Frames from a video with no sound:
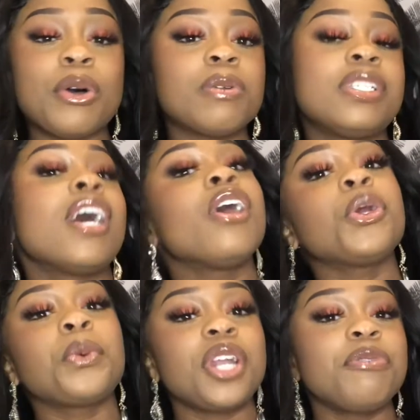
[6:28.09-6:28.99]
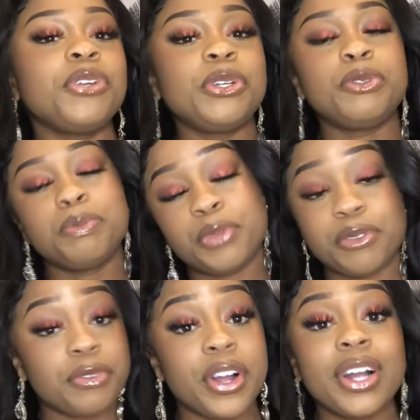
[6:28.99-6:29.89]
hotel or whatever you
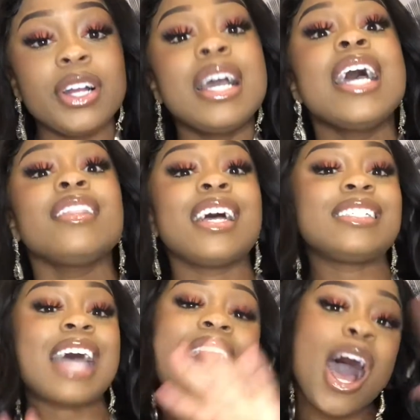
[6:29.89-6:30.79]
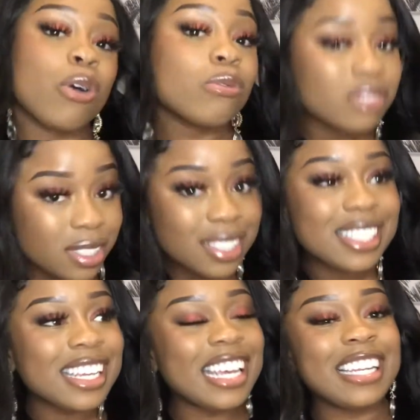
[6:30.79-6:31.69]
prefer that's out
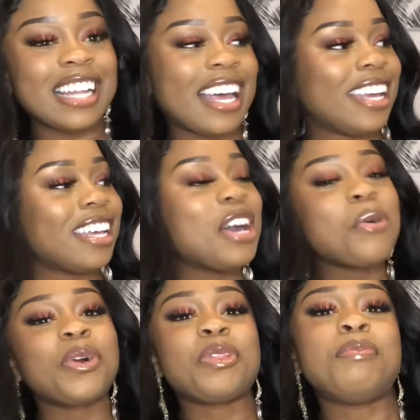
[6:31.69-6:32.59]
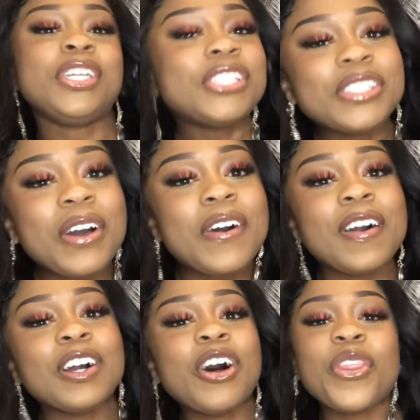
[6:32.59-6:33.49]
in like where the beaches are
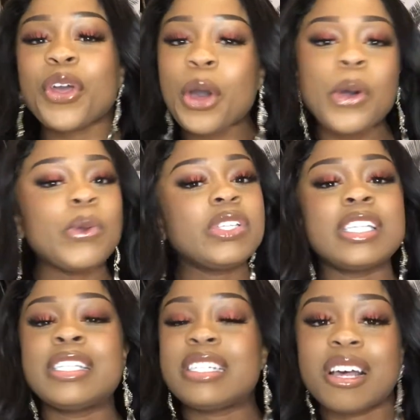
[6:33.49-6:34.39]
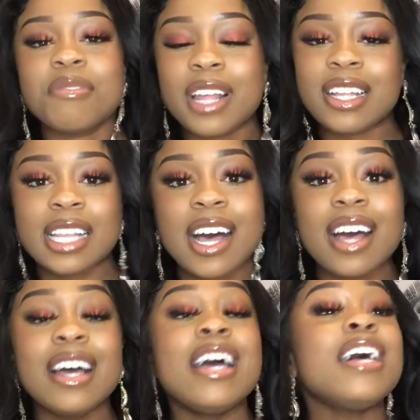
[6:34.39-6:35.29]
on the coast and stuff like that.
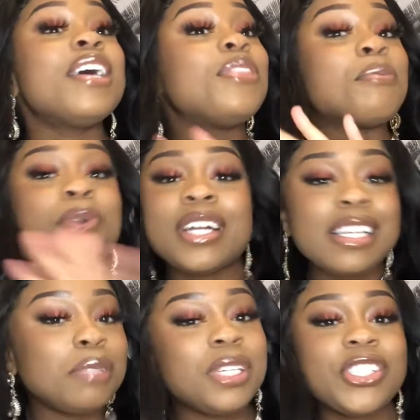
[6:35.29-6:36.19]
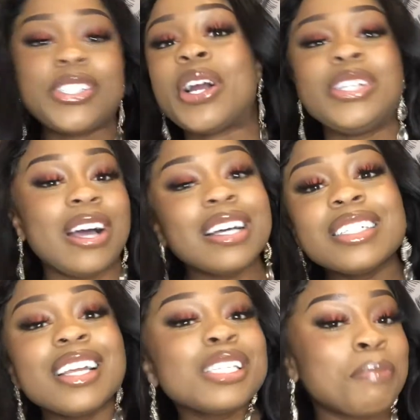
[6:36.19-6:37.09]
The prettiest beaches are not in
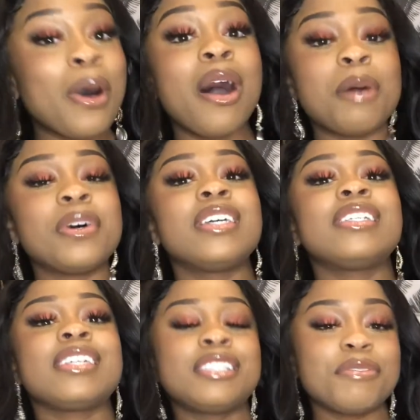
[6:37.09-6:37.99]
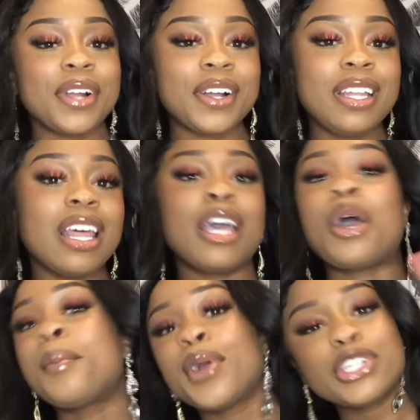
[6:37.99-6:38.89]
Las Palmas. It's a very like
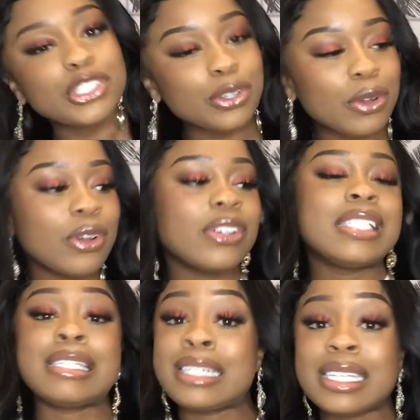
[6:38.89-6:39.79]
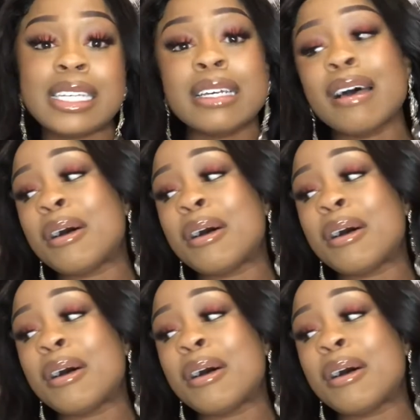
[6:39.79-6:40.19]
commercial city,